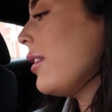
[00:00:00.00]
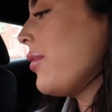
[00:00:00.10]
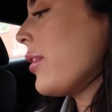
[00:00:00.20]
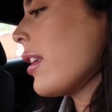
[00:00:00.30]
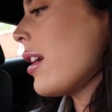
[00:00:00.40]

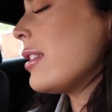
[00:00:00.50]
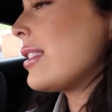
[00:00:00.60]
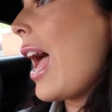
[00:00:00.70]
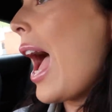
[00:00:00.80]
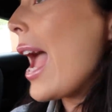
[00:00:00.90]
Oh yeah, I
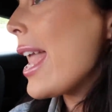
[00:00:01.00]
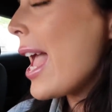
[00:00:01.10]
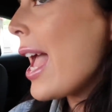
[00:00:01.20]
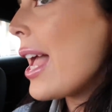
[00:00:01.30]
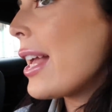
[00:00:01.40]
actually bought some
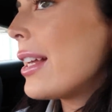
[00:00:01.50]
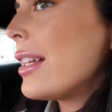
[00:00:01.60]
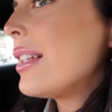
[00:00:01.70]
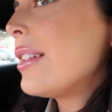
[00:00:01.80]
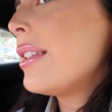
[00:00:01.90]
ASOS
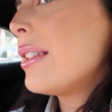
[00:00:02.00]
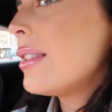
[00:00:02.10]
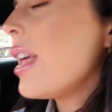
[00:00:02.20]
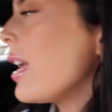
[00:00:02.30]
trousers.